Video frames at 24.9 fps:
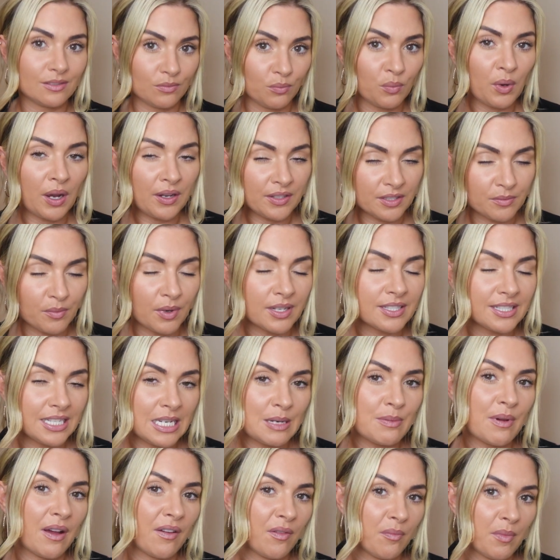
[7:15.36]
whilst my
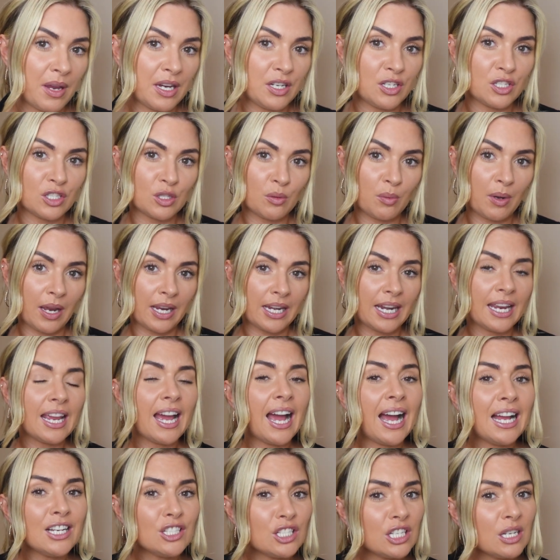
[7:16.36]
sleep affirmations are playing, it
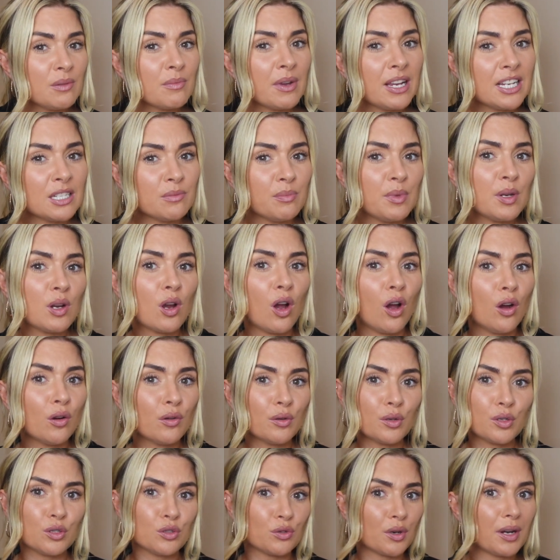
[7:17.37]
actually makes me
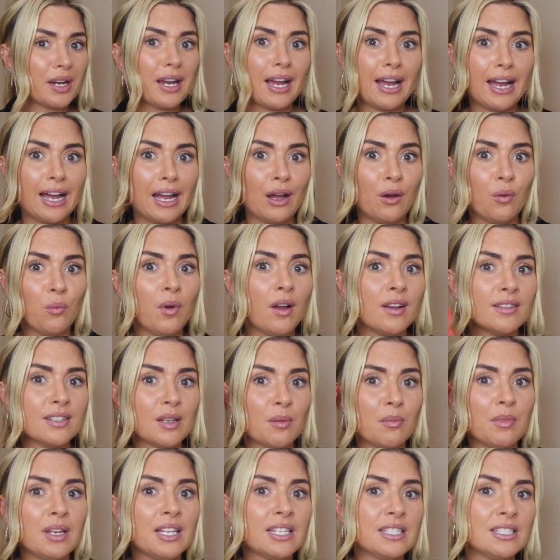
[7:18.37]
conk straight out whilst
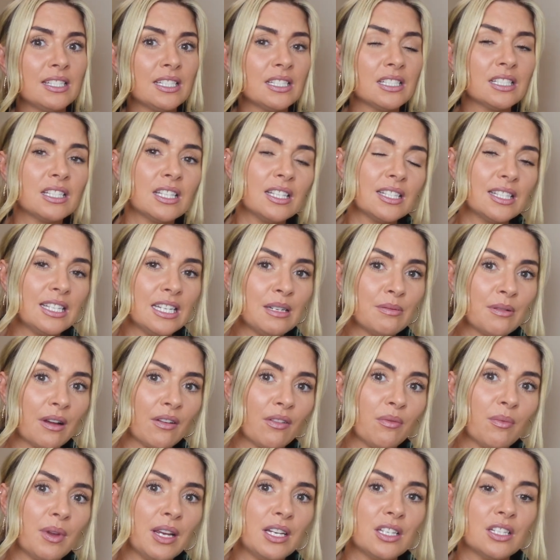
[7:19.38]
I'm listening to the sleep
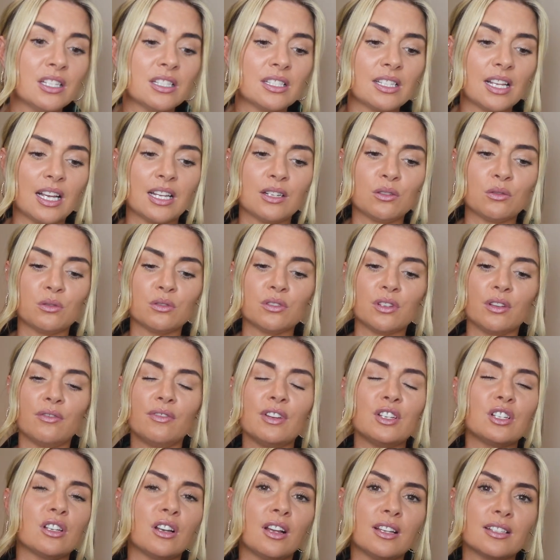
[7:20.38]
affirmations and also
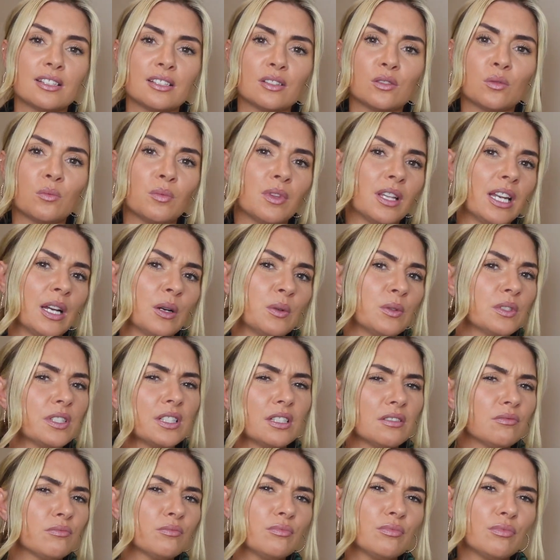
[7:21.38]
visualising something else.
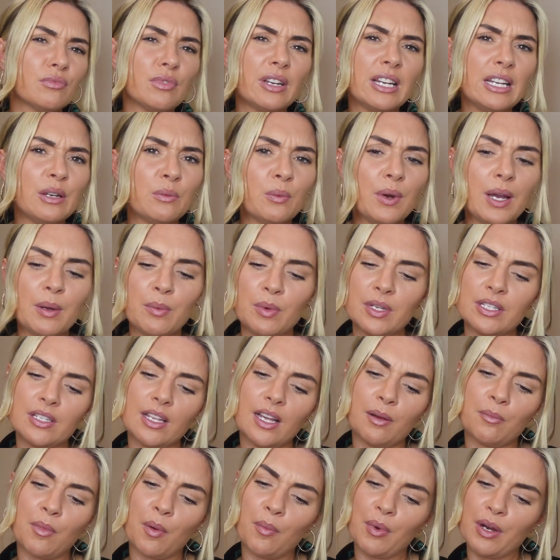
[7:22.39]
It's really weird, but it's
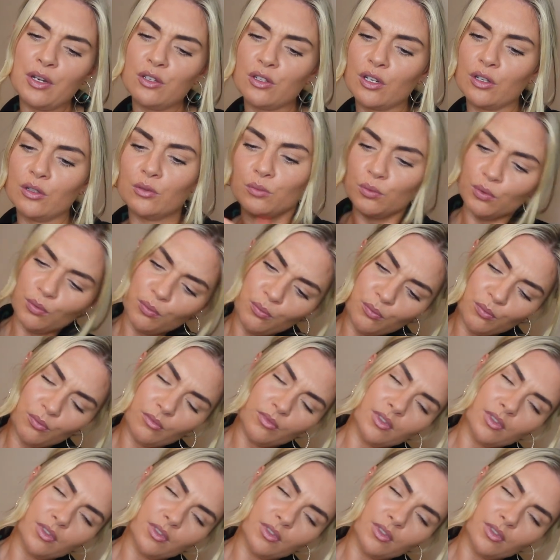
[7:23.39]
like my brain just goes, boop.